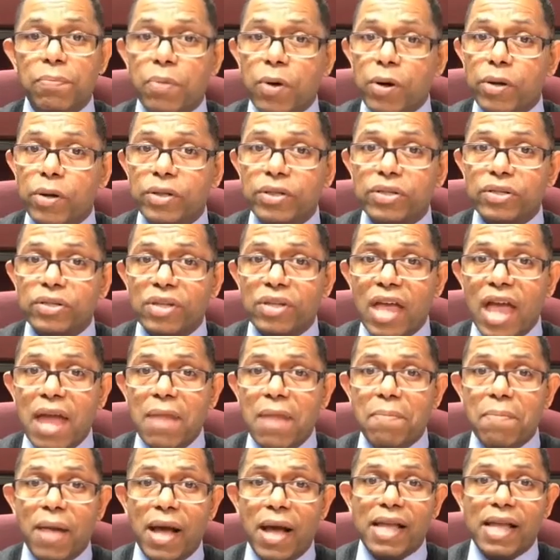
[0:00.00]
The
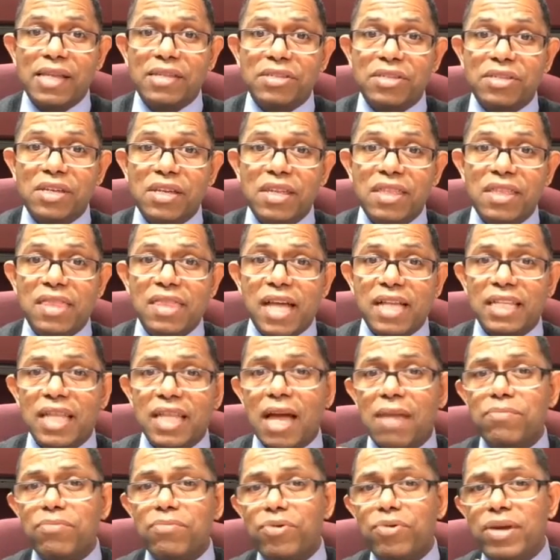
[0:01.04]
books and magazine
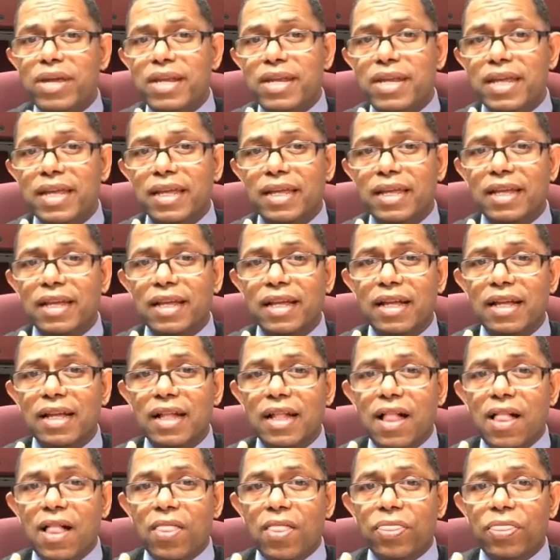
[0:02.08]
that I'm reading,
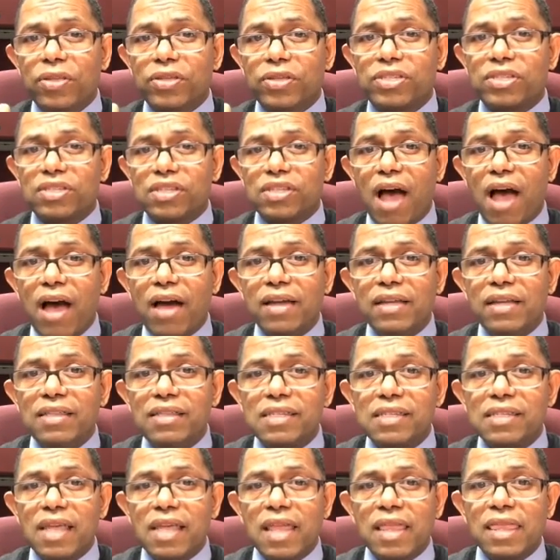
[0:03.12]
the
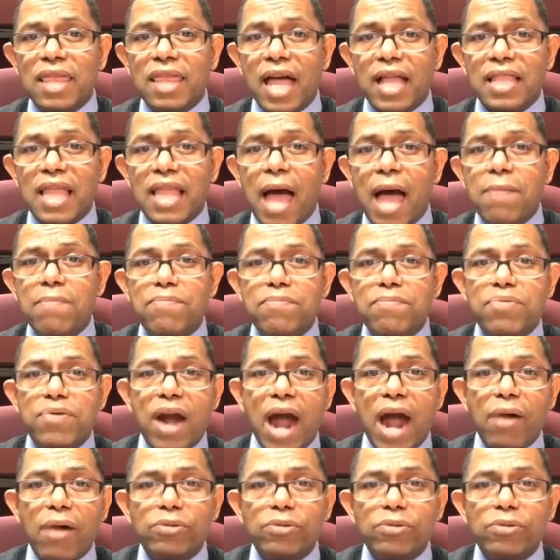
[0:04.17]
sites that I'm